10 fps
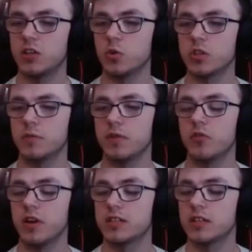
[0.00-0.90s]
is awesome
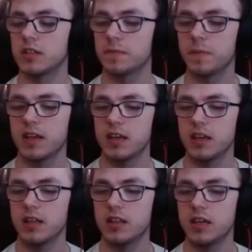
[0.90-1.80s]
for X-Sync.
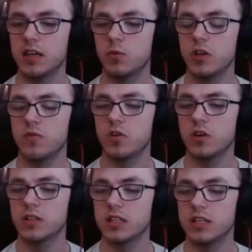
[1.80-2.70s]
Then what you've
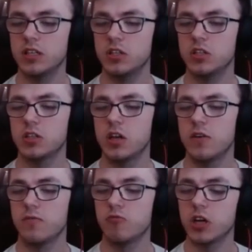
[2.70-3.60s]
got is
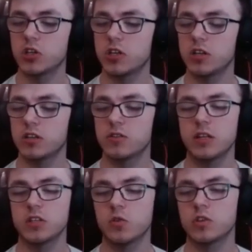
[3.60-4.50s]
Rationer.
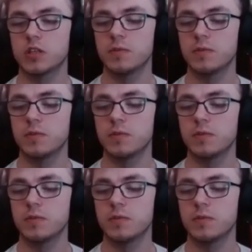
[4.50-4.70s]
This is awesome.